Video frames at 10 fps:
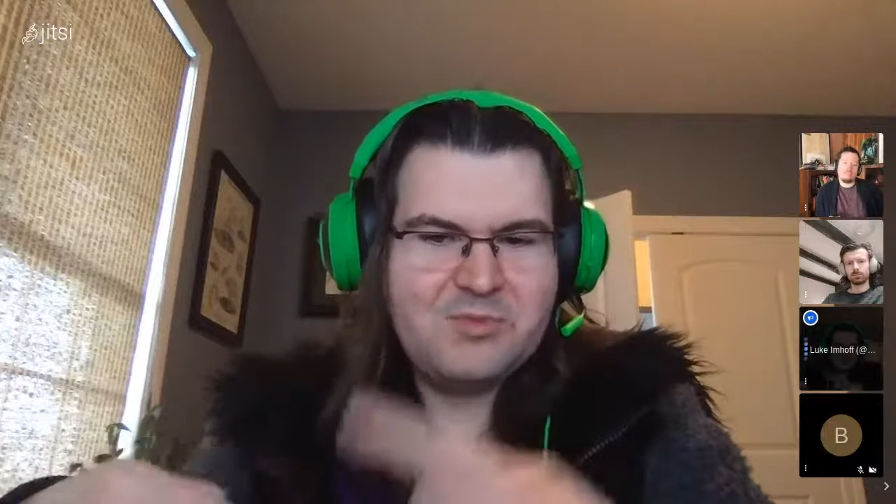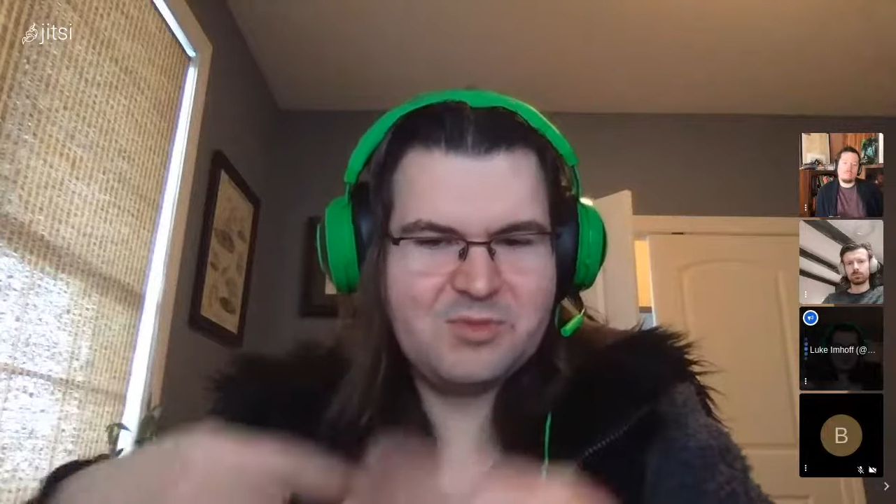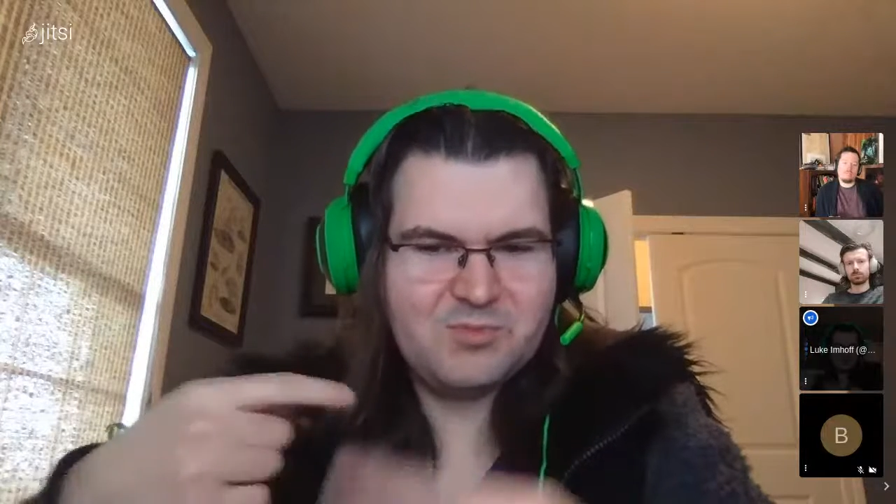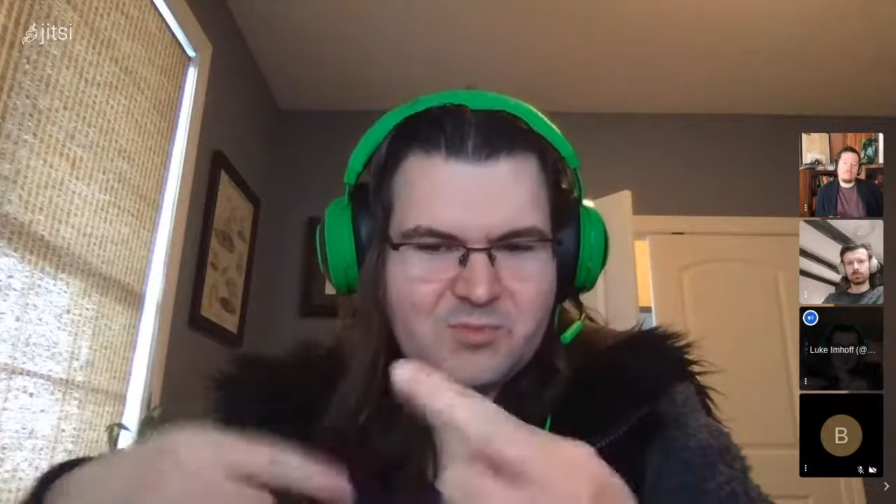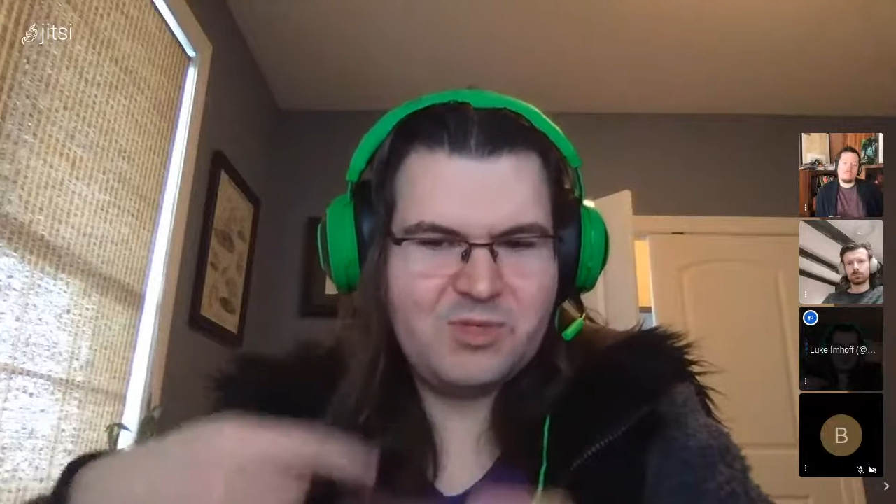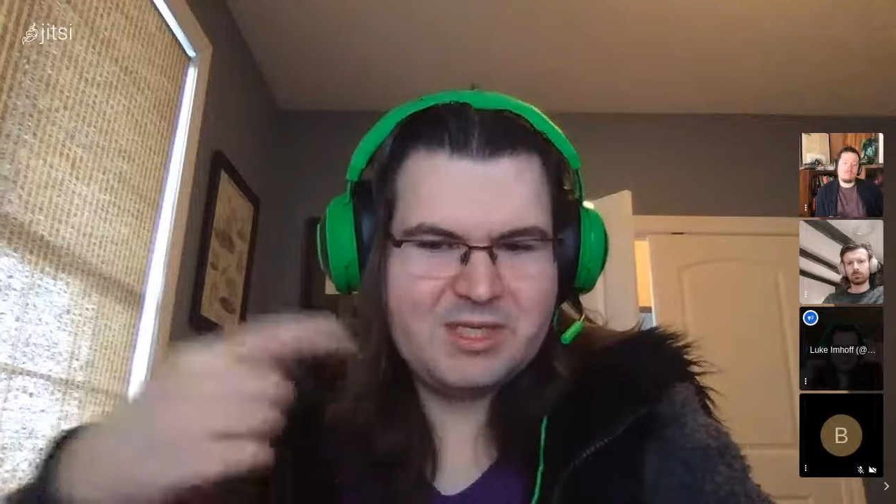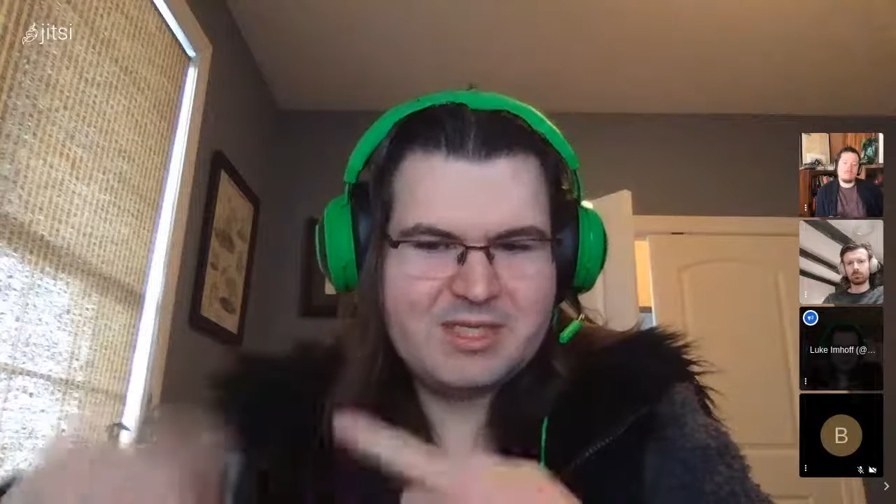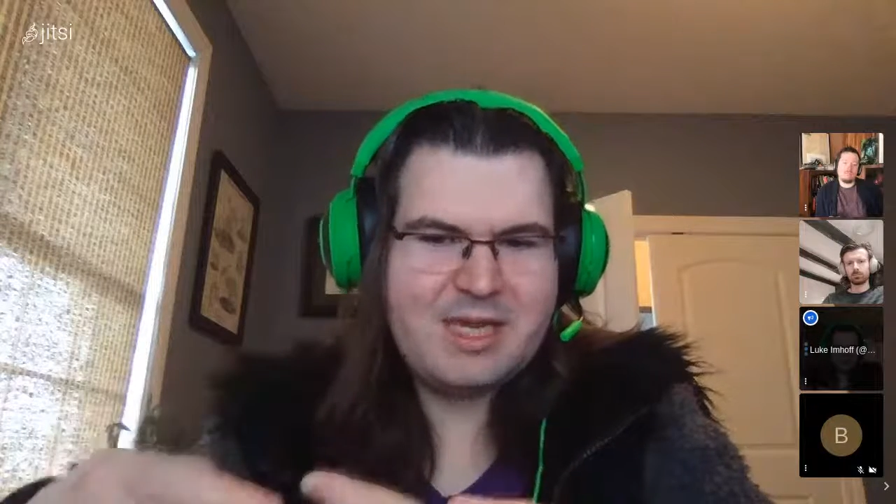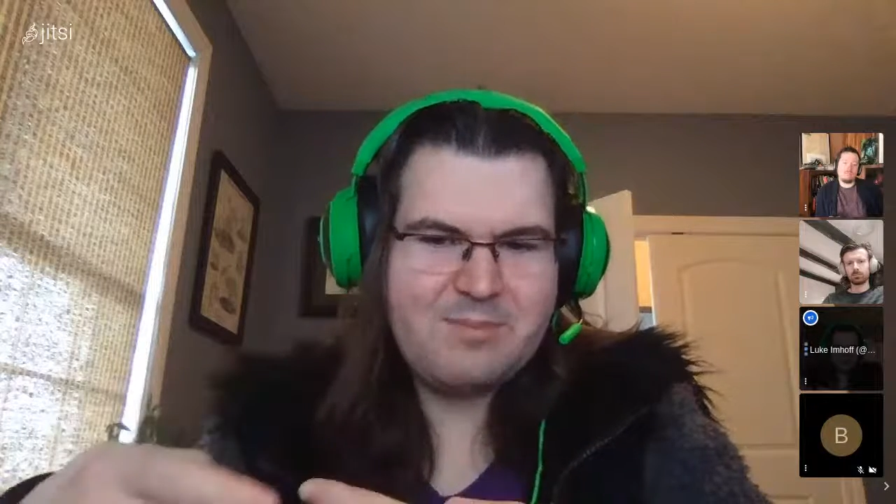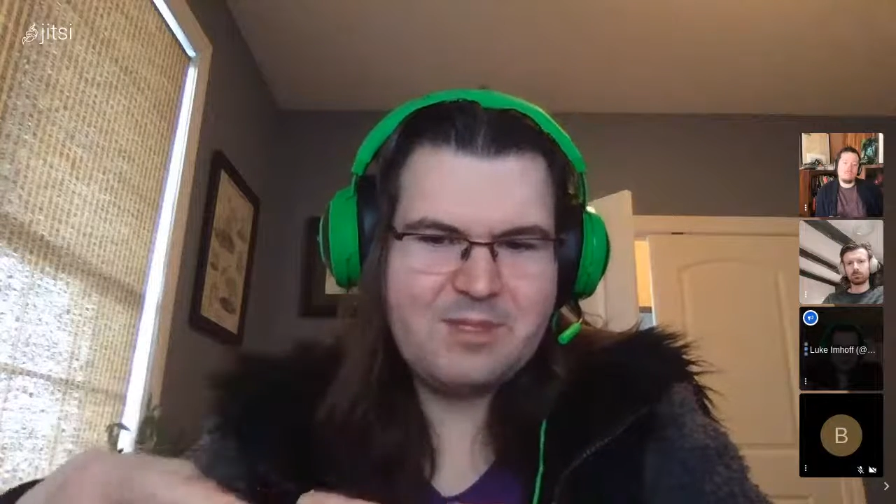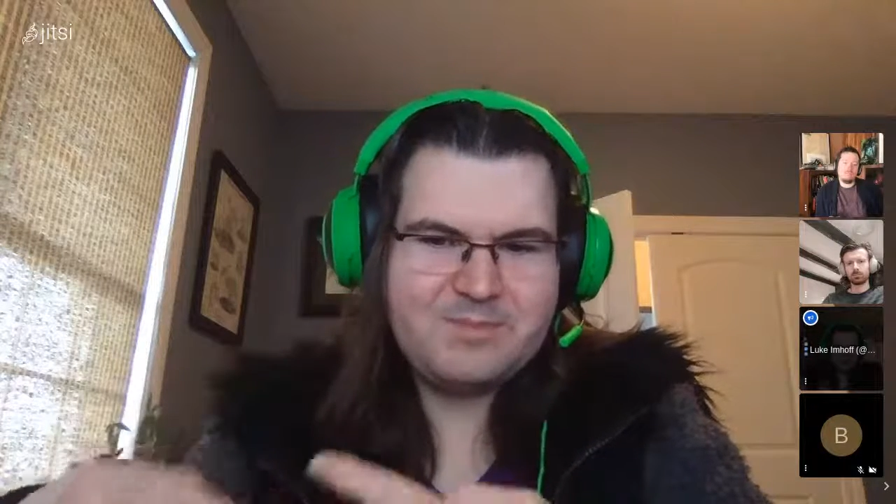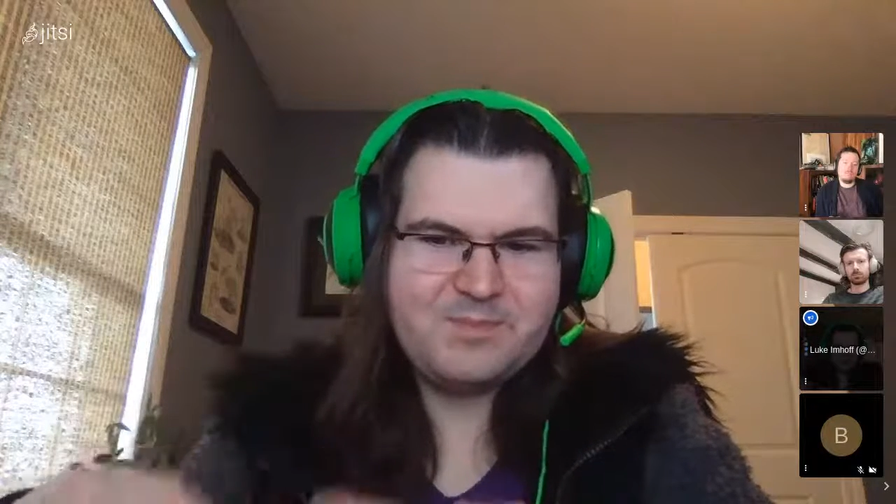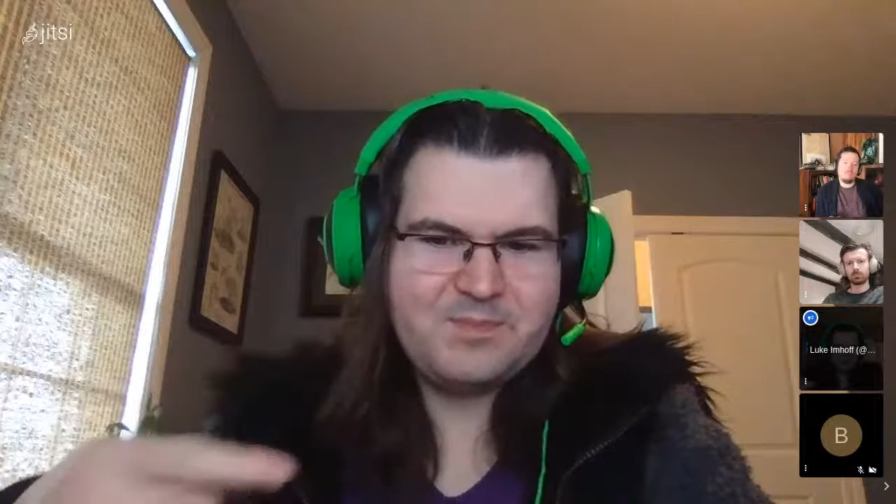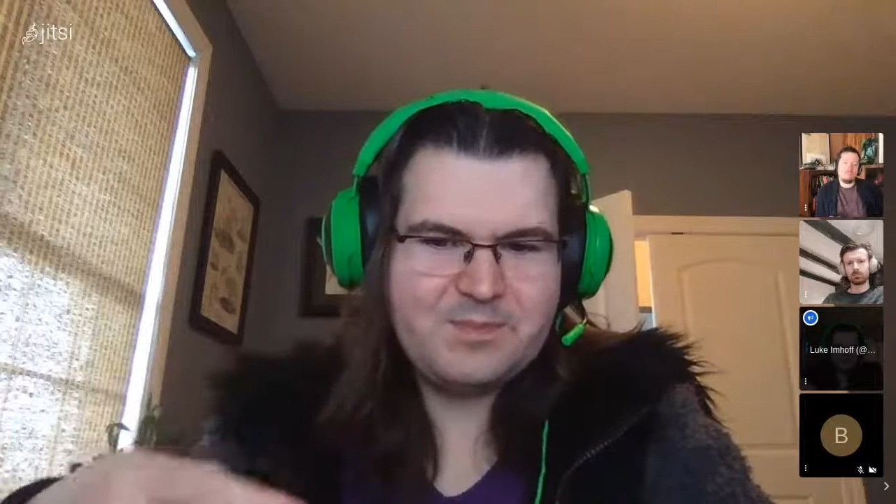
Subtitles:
you have to re-escape it,